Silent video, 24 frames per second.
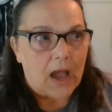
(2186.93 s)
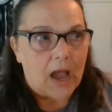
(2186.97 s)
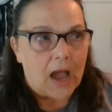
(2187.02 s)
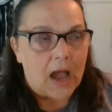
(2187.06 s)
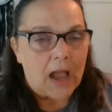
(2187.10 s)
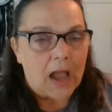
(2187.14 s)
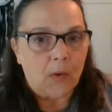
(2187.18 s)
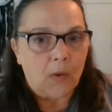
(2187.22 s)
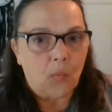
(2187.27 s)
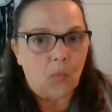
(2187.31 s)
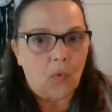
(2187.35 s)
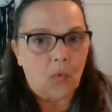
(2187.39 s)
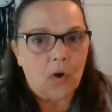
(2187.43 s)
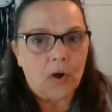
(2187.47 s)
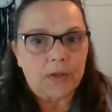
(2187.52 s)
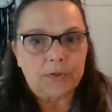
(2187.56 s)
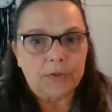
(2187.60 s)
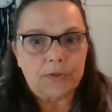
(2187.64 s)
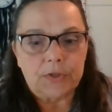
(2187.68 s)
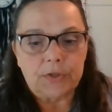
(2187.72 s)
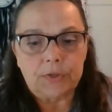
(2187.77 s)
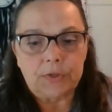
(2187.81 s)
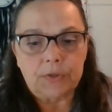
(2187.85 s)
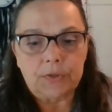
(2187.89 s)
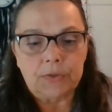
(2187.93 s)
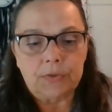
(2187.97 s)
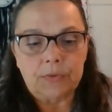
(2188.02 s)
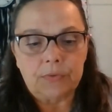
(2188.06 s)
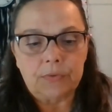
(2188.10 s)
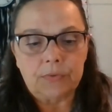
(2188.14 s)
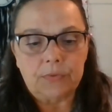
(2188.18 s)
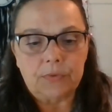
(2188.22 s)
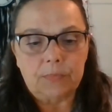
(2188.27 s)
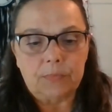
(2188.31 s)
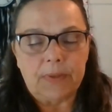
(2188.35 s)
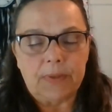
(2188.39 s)
I want
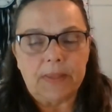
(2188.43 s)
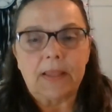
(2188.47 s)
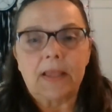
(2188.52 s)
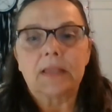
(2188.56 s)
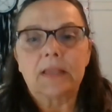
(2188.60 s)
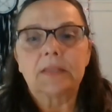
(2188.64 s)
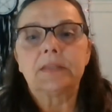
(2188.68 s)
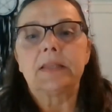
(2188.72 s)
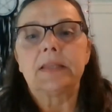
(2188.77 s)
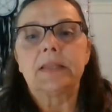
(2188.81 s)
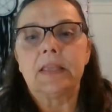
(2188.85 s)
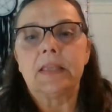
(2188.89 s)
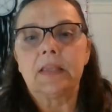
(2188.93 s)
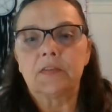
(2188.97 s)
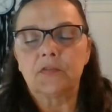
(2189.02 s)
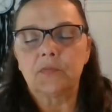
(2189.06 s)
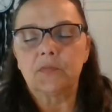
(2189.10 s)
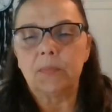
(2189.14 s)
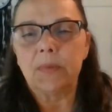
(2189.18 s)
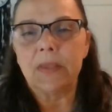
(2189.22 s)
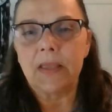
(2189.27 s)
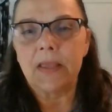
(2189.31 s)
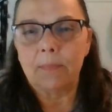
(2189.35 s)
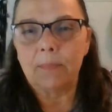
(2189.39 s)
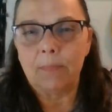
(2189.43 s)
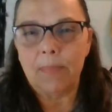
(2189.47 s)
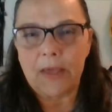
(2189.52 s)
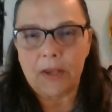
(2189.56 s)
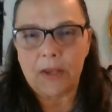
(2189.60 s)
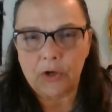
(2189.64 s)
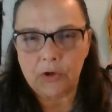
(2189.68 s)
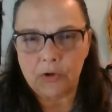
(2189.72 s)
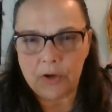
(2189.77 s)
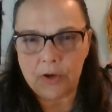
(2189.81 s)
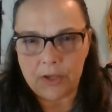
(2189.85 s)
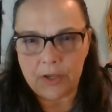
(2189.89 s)
to, because it gives me a
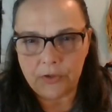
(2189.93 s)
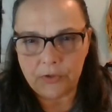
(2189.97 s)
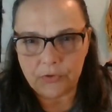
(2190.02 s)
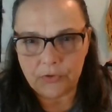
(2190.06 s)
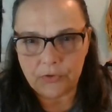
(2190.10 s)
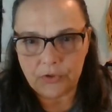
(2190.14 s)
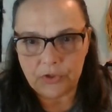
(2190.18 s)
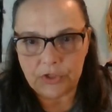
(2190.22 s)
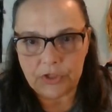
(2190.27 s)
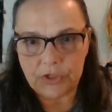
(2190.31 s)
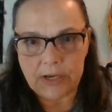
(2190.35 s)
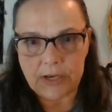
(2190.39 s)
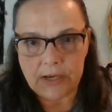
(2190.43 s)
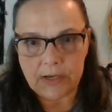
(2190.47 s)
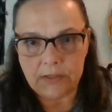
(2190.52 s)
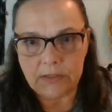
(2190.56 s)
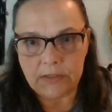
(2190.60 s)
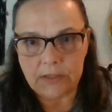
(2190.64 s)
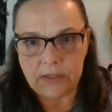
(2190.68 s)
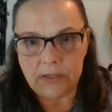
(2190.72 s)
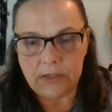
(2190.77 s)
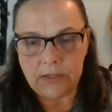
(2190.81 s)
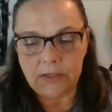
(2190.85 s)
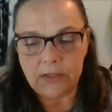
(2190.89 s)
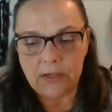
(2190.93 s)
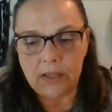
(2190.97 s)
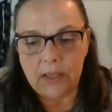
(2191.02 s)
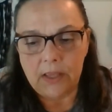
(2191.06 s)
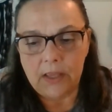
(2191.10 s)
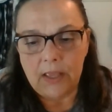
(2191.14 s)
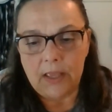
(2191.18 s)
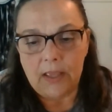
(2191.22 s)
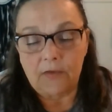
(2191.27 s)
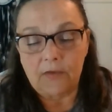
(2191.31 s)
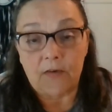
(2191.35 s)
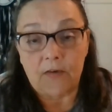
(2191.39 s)
better understanding
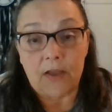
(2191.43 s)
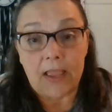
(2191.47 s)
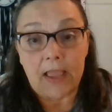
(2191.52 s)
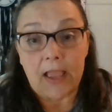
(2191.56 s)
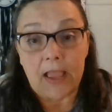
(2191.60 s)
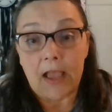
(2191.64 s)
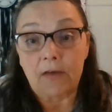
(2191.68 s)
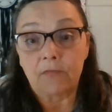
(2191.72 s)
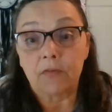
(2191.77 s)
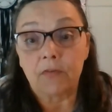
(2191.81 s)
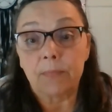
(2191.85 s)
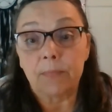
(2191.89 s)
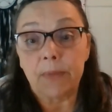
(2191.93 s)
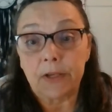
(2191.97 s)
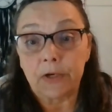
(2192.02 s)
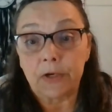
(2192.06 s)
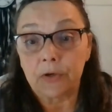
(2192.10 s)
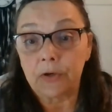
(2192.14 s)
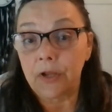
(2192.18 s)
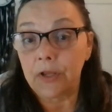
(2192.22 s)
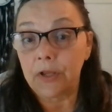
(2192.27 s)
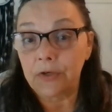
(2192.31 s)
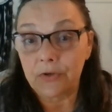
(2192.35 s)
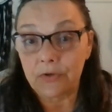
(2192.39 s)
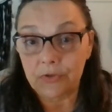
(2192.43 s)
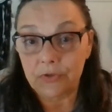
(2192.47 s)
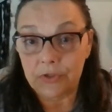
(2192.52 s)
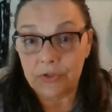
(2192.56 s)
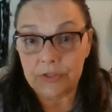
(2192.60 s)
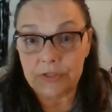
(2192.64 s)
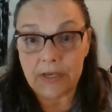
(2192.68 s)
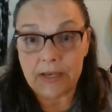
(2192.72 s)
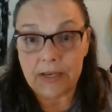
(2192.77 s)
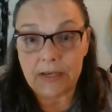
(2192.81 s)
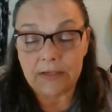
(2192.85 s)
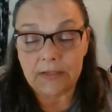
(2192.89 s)
if I have a better
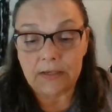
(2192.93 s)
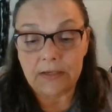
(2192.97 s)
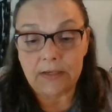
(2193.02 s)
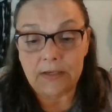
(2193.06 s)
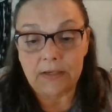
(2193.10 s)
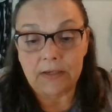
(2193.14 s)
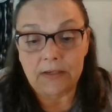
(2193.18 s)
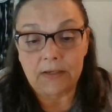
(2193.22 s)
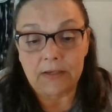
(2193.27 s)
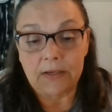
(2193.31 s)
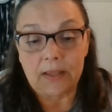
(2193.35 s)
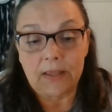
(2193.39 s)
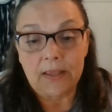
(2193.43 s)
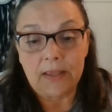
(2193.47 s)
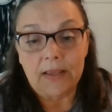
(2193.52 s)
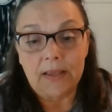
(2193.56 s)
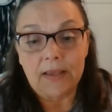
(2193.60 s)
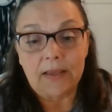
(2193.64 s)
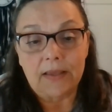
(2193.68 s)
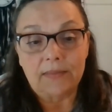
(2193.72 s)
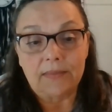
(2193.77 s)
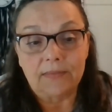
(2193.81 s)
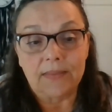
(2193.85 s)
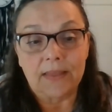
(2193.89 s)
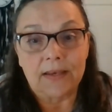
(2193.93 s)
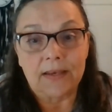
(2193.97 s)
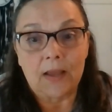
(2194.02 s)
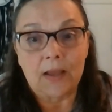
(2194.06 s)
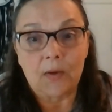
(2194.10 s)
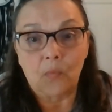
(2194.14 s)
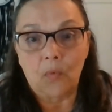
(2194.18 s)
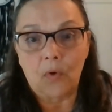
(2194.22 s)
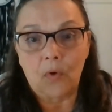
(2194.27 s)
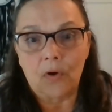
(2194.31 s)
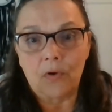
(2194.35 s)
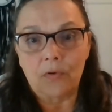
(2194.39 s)
understanding, then
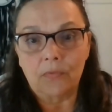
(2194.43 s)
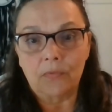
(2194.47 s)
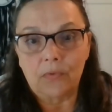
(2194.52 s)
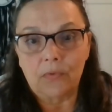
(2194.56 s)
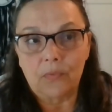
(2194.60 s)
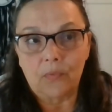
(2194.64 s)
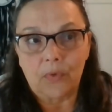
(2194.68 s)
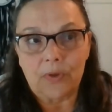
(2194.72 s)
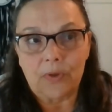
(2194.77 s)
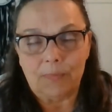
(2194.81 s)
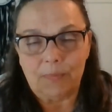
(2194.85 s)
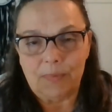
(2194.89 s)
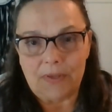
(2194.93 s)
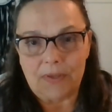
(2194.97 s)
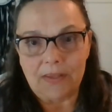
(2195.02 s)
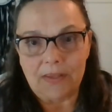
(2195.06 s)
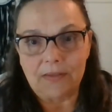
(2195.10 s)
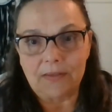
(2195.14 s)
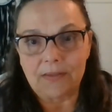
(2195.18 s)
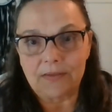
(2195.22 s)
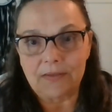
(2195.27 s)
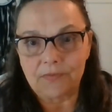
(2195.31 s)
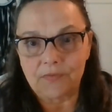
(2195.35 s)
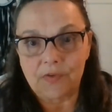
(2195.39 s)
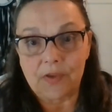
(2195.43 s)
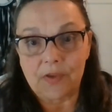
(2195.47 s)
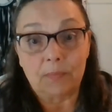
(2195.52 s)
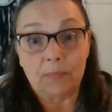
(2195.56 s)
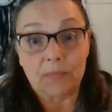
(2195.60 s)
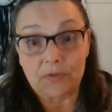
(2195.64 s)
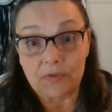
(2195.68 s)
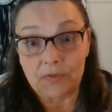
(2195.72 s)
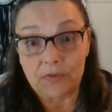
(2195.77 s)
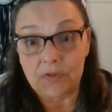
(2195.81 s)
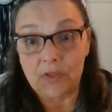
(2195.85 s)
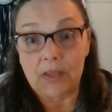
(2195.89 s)
I won't repeat the same
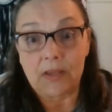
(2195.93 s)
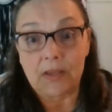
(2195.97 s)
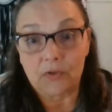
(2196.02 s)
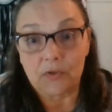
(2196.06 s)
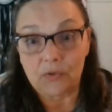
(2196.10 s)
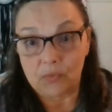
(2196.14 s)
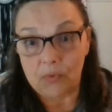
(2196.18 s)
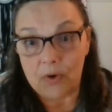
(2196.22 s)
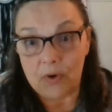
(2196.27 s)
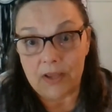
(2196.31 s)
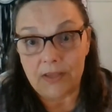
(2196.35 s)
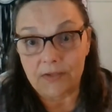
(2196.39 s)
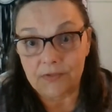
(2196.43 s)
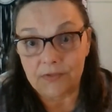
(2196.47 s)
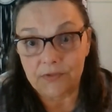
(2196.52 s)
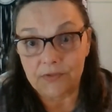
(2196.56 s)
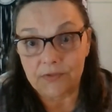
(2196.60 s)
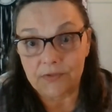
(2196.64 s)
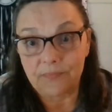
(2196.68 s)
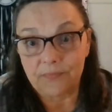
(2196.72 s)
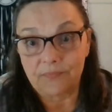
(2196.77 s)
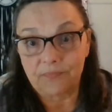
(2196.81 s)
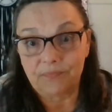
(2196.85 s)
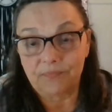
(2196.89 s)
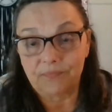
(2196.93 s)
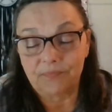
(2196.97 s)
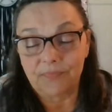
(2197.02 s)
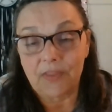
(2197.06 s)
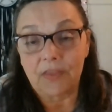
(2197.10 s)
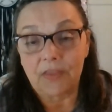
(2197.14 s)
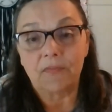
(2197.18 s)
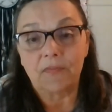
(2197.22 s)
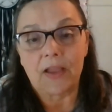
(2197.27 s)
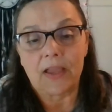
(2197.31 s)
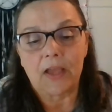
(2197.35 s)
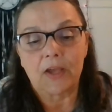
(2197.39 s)
mistake twice.
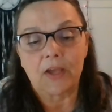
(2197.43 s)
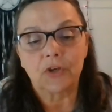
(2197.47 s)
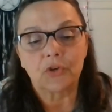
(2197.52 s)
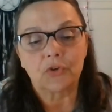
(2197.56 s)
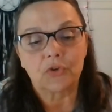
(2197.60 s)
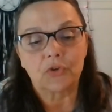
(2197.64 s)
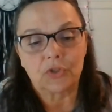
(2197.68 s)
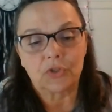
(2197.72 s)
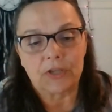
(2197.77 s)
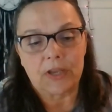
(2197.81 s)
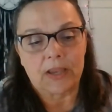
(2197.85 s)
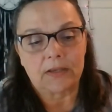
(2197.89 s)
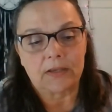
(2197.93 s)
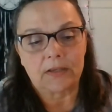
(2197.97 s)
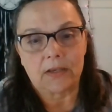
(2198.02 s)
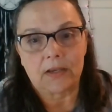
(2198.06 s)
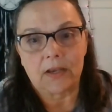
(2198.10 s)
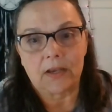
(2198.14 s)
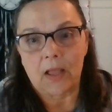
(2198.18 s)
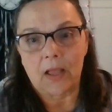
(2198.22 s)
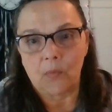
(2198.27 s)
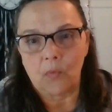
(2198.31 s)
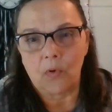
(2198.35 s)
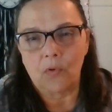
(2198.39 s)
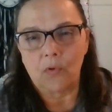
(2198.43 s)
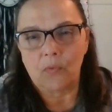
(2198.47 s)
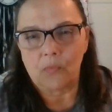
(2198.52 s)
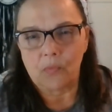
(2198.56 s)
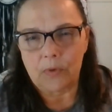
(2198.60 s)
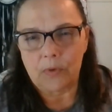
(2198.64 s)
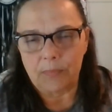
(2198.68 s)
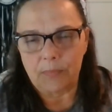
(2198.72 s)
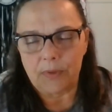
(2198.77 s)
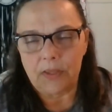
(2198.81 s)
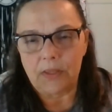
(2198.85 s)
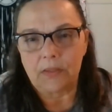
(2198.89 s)
If I understand it, I won't
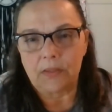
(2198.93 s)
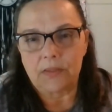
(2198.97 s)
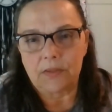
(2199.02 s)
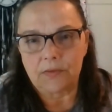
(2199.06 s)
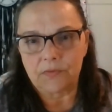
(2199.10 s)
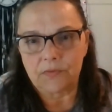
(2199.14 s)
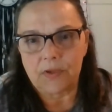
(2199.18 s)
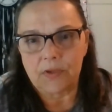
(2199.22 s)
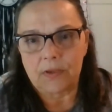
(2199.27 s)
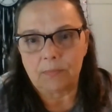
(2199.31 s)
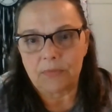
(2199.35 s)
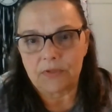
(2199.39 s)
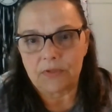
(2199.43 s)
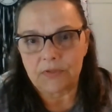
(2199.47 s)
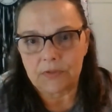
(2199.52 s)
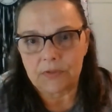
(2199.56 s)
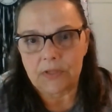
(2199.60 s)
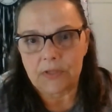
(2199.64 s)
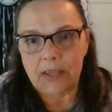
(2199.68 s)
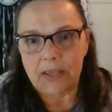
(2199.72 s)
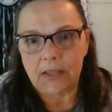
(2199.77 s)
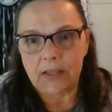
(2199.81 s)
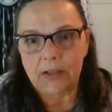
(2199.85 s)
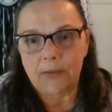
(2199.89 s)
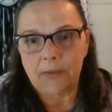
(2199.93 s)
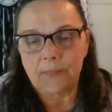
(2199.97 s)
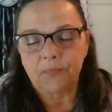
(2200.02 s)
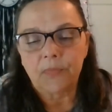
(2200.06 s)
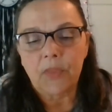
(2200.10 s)
repeat the same mistake.